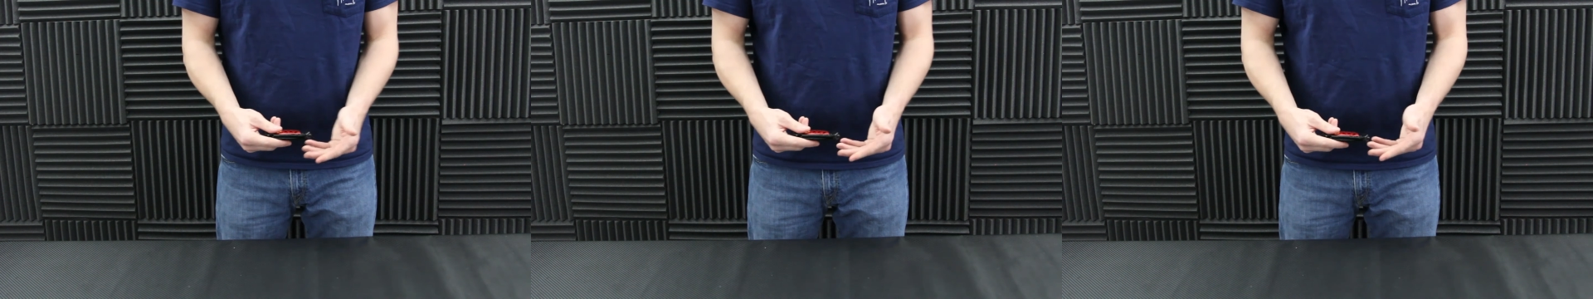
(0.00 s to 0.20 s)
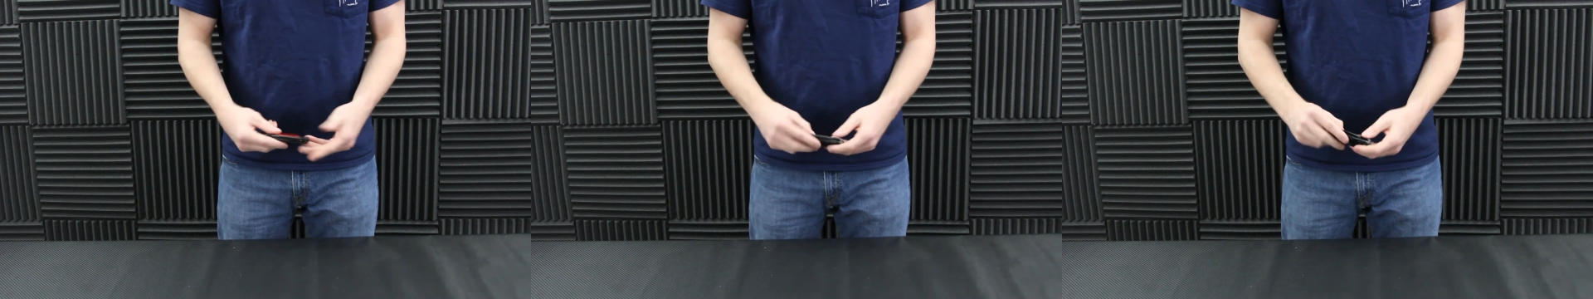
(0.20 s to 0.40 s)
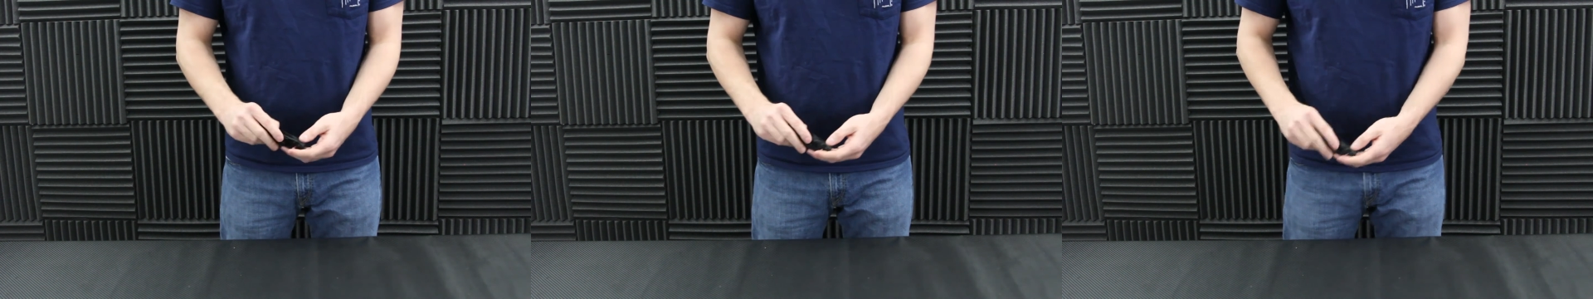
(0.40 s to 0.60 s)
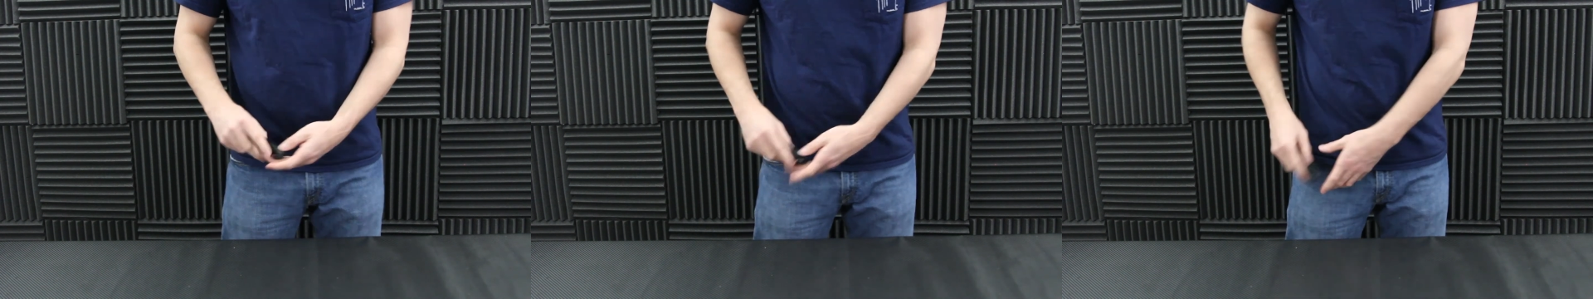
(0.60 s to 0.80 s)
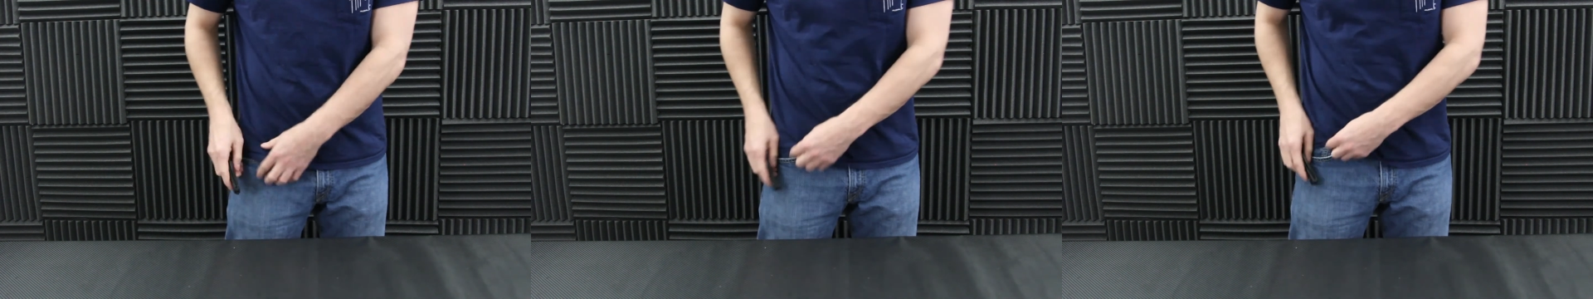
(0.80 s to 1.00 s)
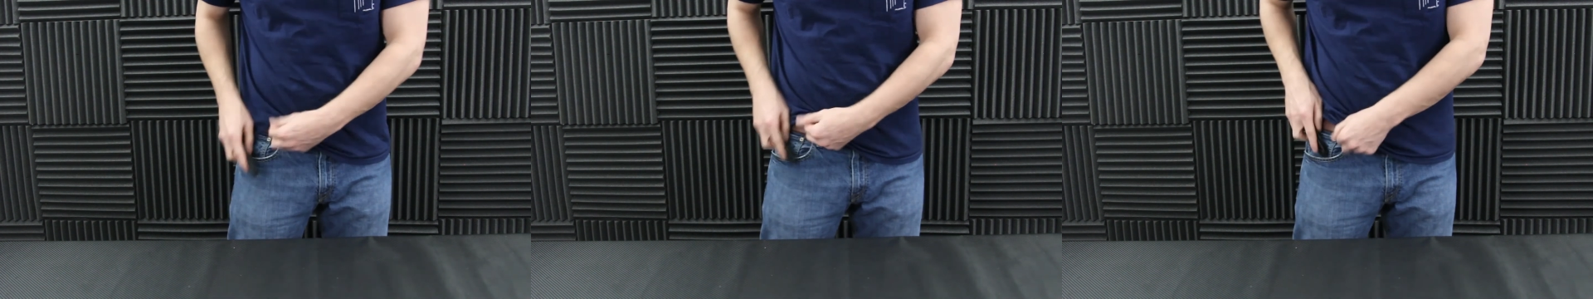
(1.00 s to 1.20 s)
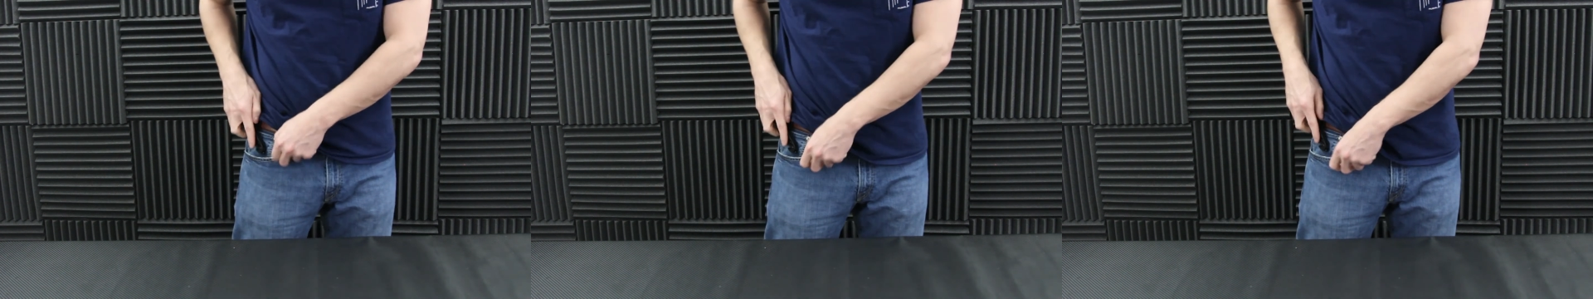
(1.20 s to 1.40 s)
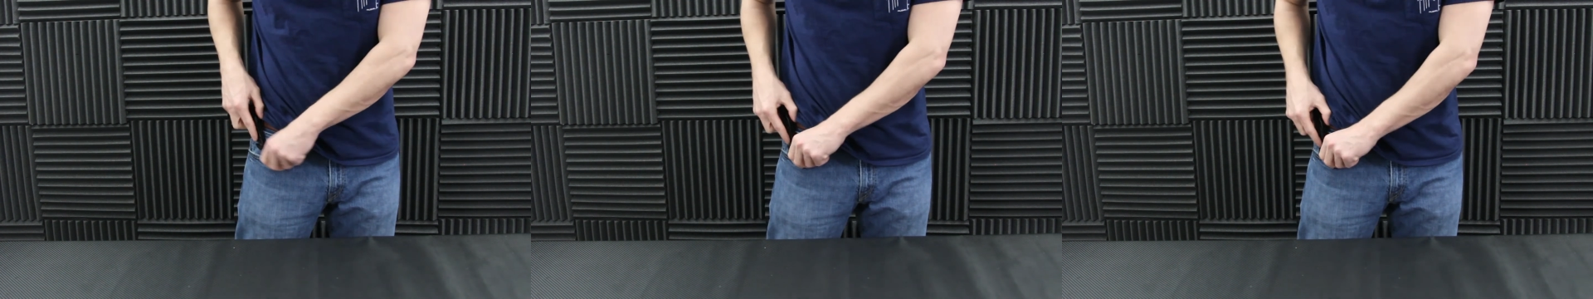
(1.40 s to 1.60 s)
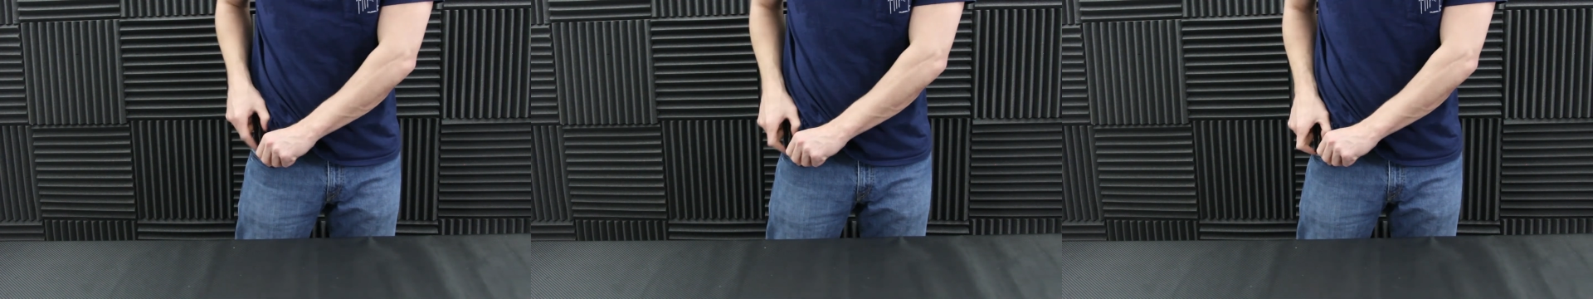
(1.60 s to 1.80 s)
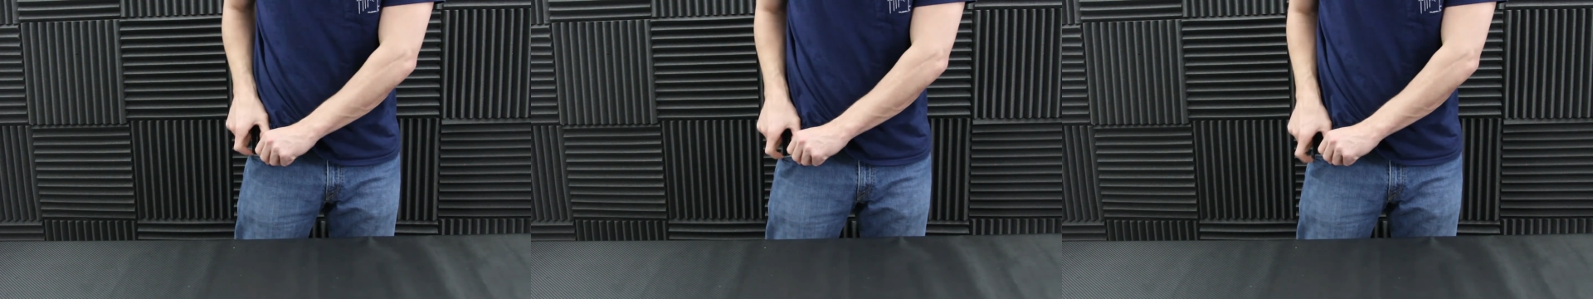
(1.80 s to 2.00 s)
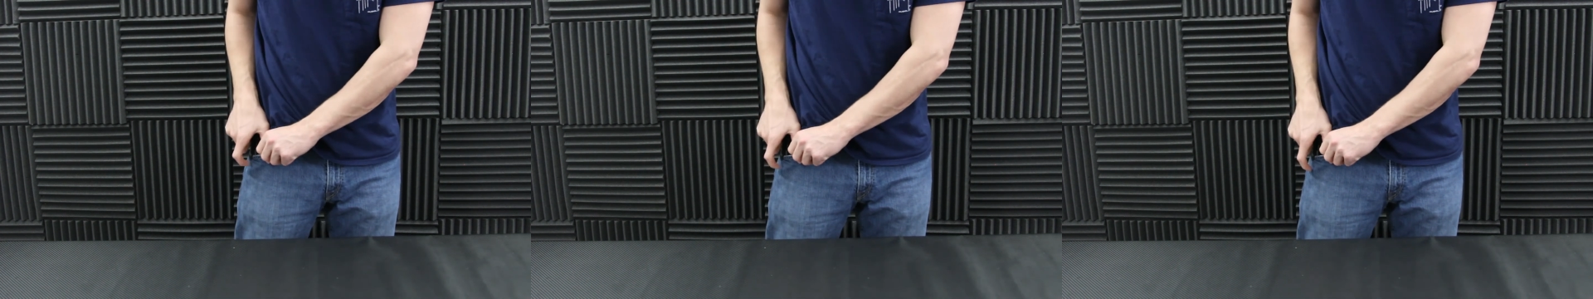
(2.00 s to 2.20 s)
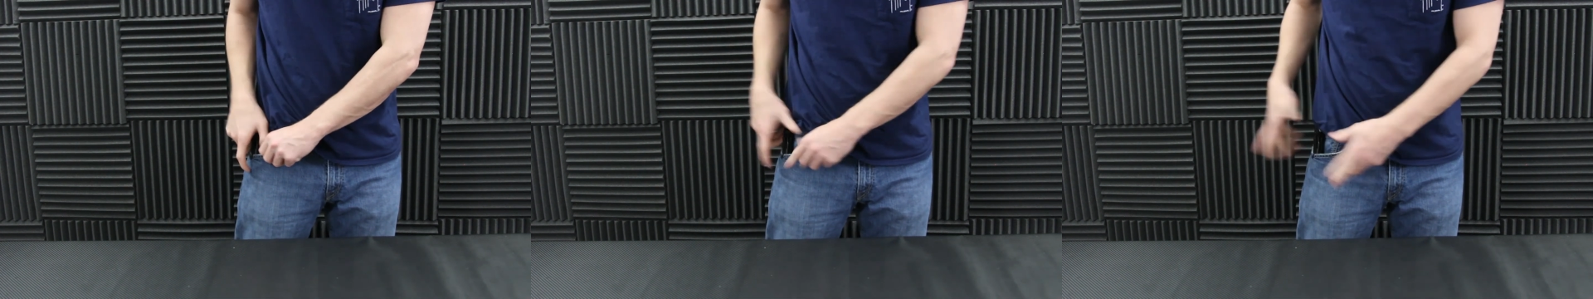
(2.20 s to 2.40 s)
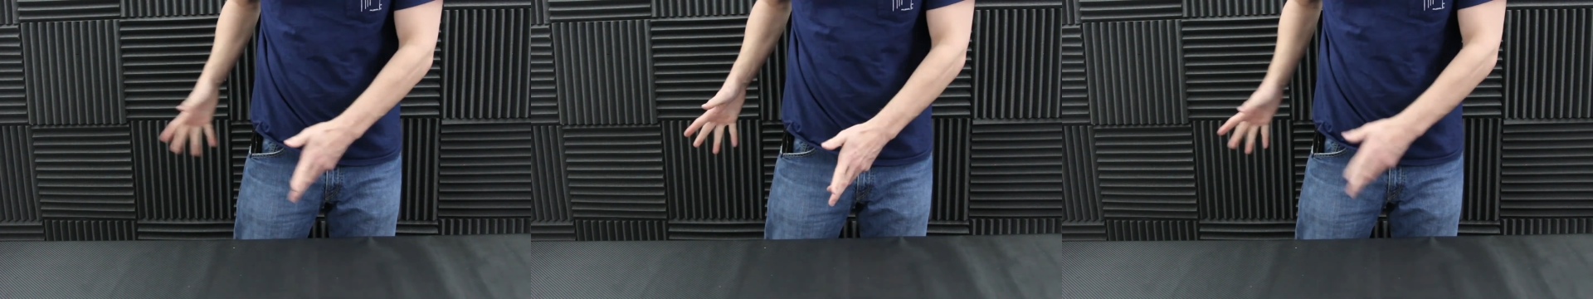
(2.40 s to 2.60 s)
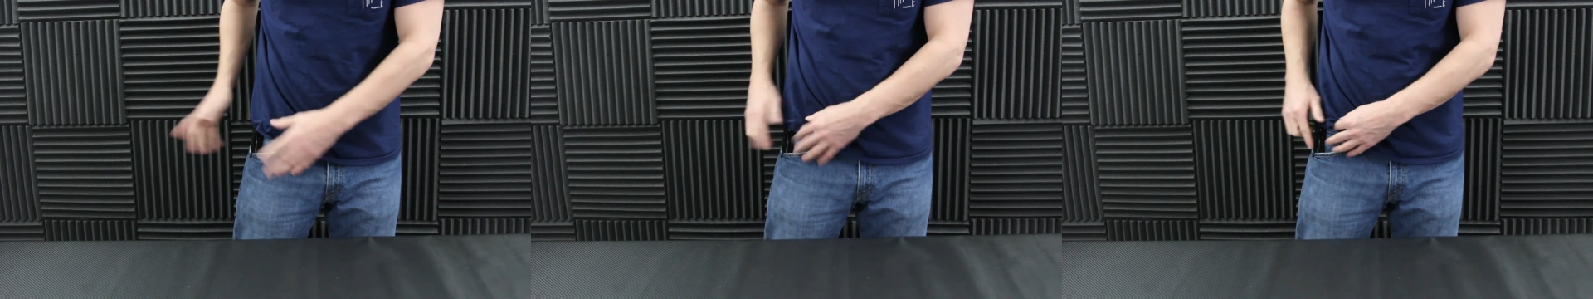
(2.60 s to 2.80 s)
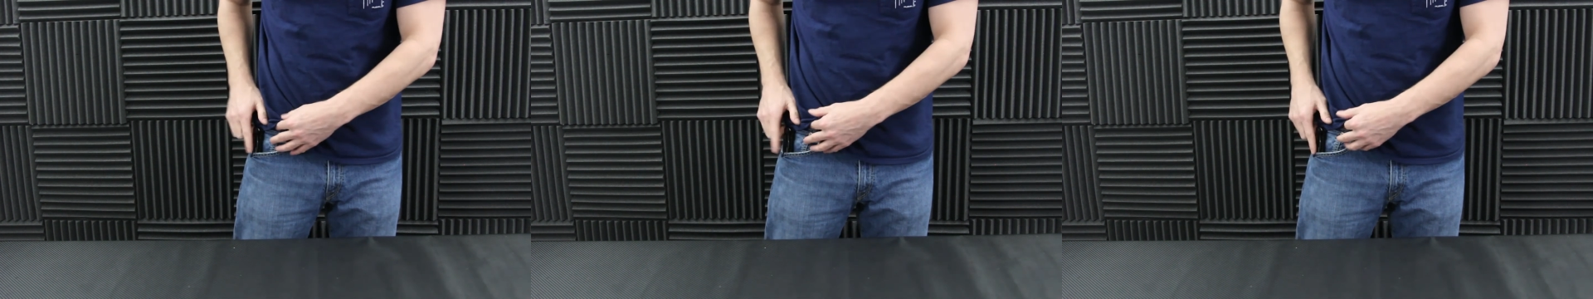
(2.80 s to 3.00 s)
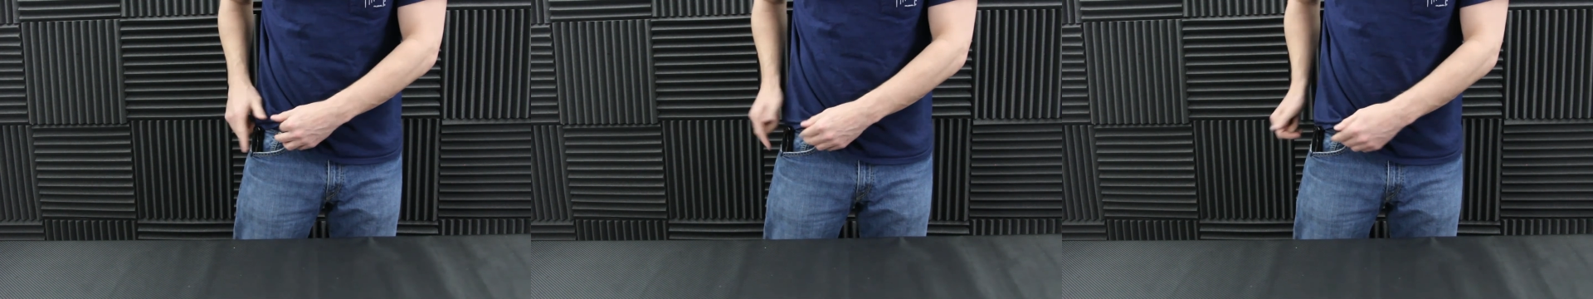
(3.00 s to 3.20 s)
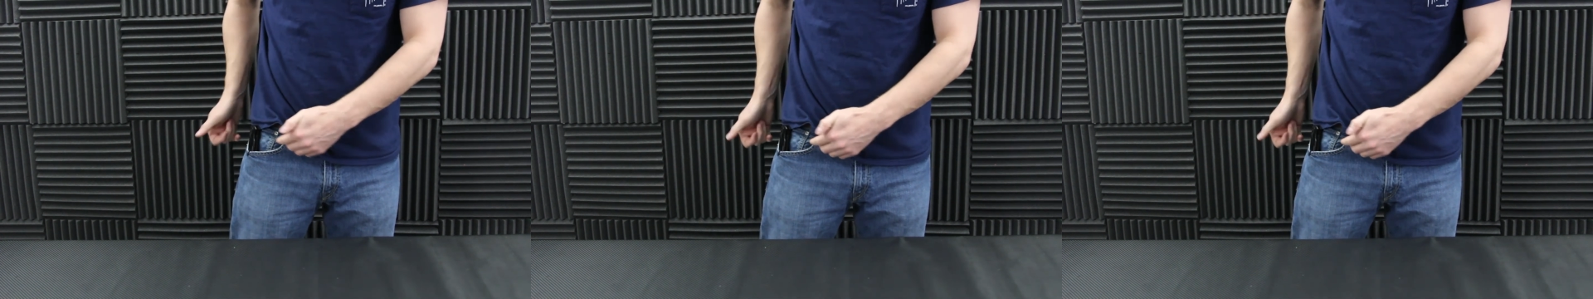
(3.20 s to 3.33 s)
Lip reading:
(no speaker visible)